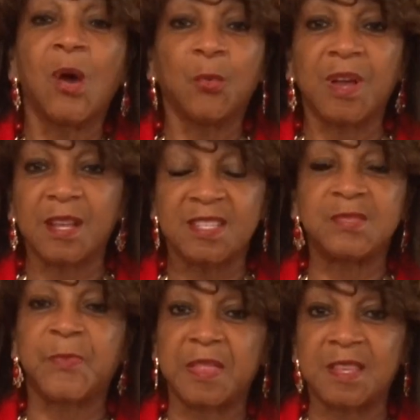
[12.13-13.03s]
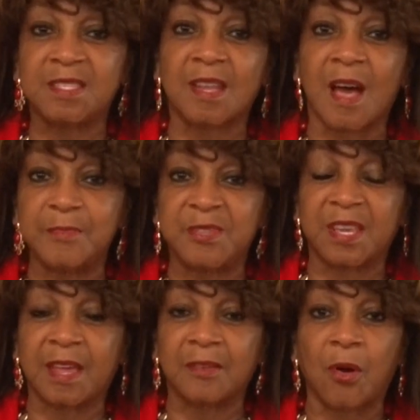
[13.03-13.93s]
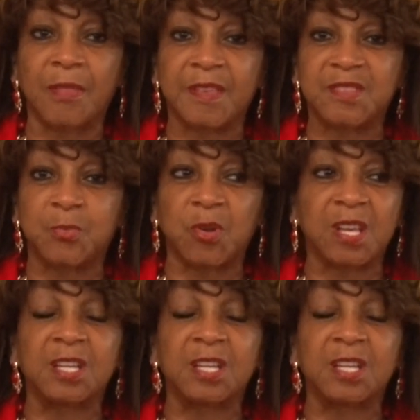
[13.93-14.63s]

We're going to spend this time together on this morning,